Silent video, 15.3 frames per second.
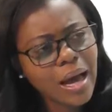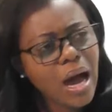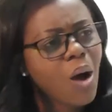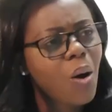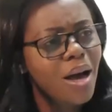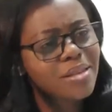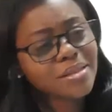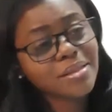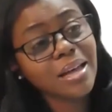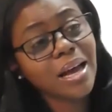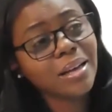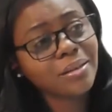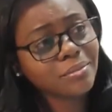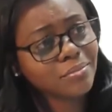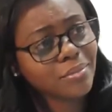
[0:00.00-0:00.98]
How has
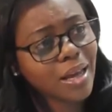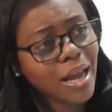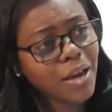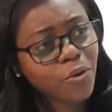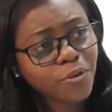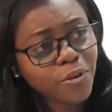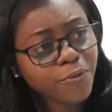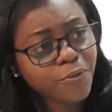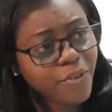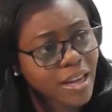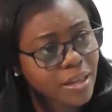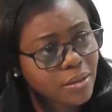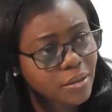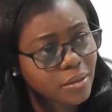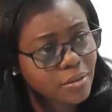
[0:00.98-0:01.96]
that kind of
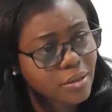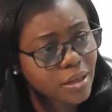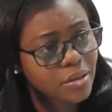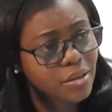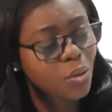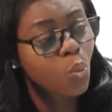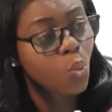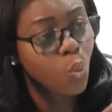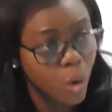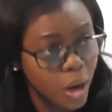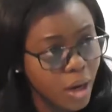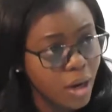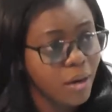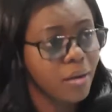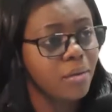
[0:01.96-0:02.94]
affected the
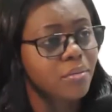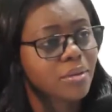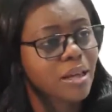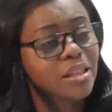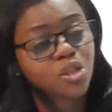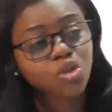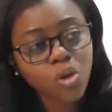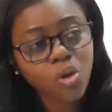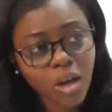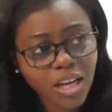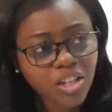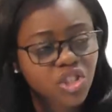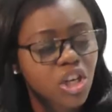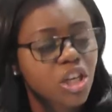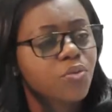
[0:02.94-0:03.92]
work that the stock
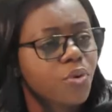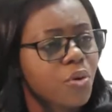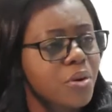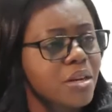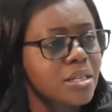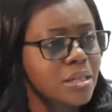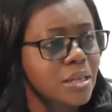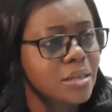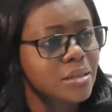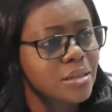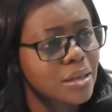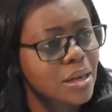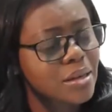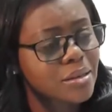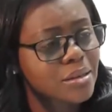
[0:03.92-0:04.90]
exchange, for instance,
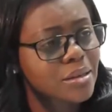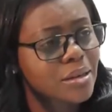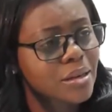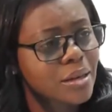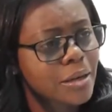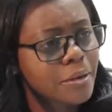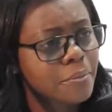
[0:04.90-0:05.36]
does. Yes.